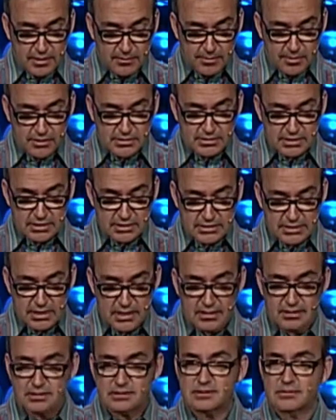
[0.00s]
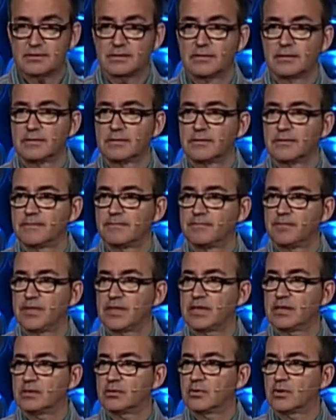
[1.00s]
A person attends,
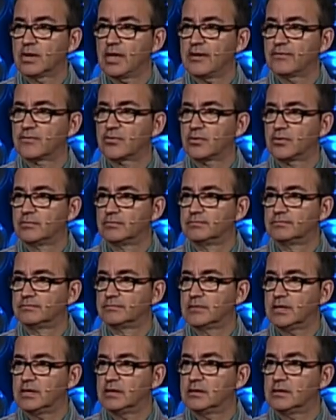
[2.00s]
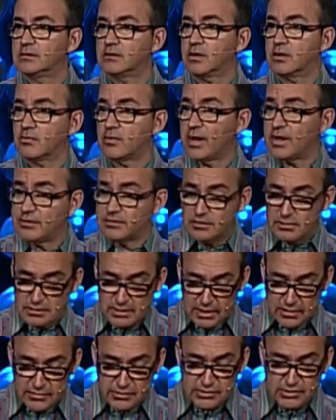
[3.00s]
they get into a life group and around
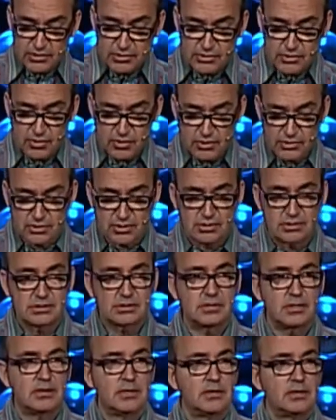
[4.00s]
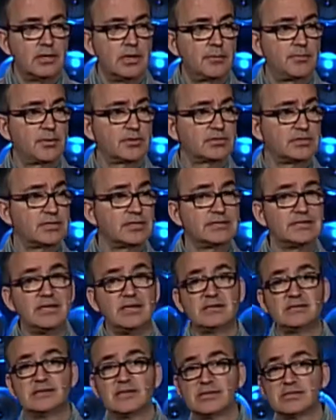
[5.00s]
other serious Christians. A person
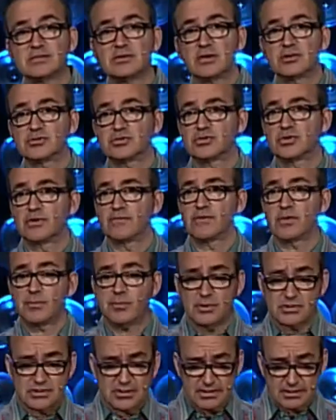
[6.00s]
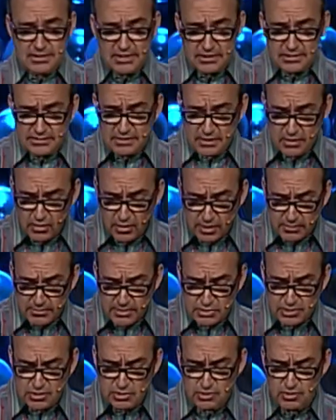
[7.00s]
attends, they start serving. A person attends, they go on a
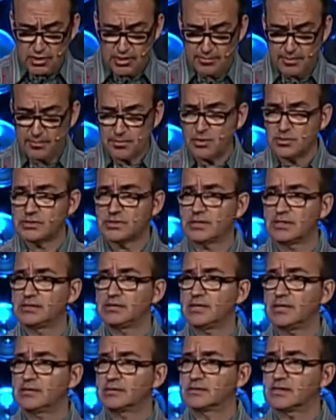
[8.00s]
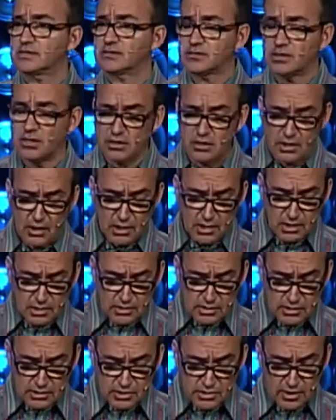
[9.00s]
mission trip. A person attends, they start
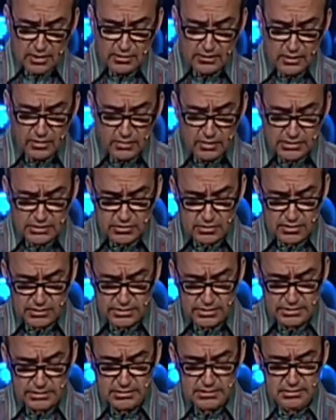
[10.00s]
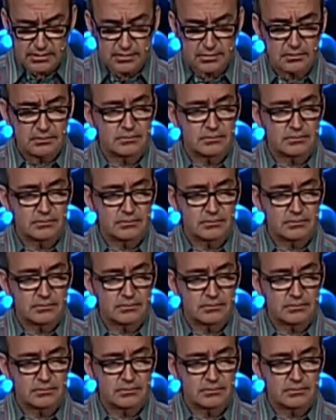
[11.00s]
sharing their resources.